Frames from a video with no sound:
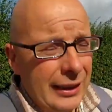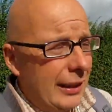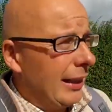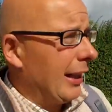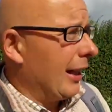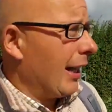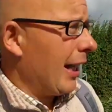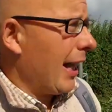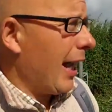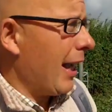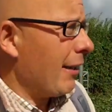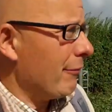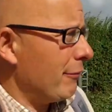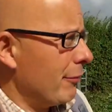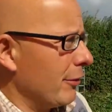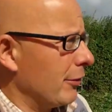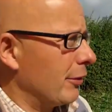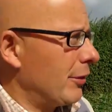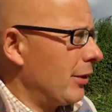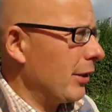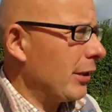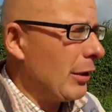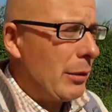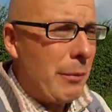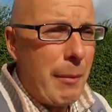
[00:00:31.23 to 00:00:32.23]
I have
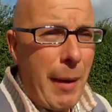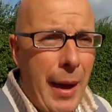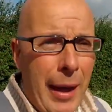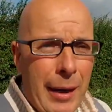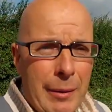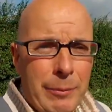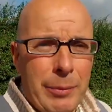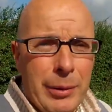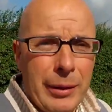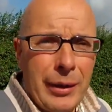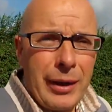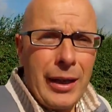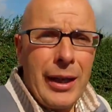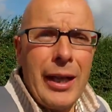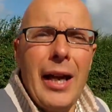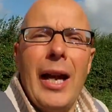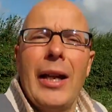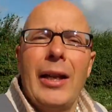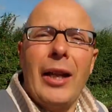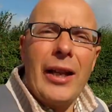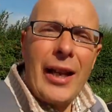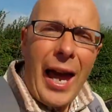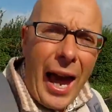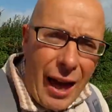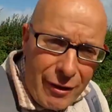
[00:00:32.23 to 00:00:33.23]
looked at the map, and
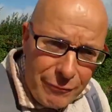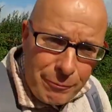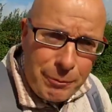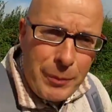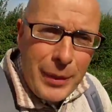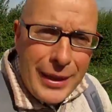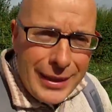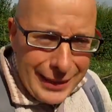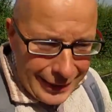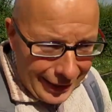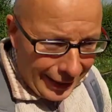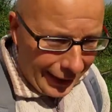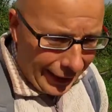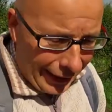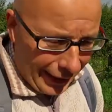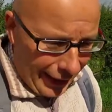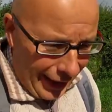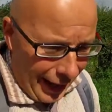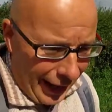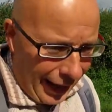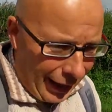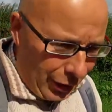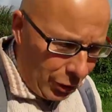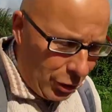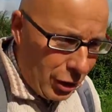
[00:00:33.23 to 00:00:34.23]
I have been here
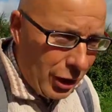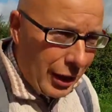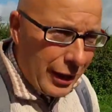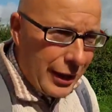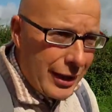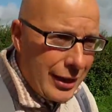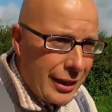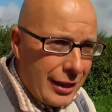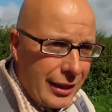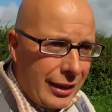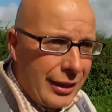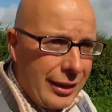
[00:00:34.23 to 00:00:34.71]
actually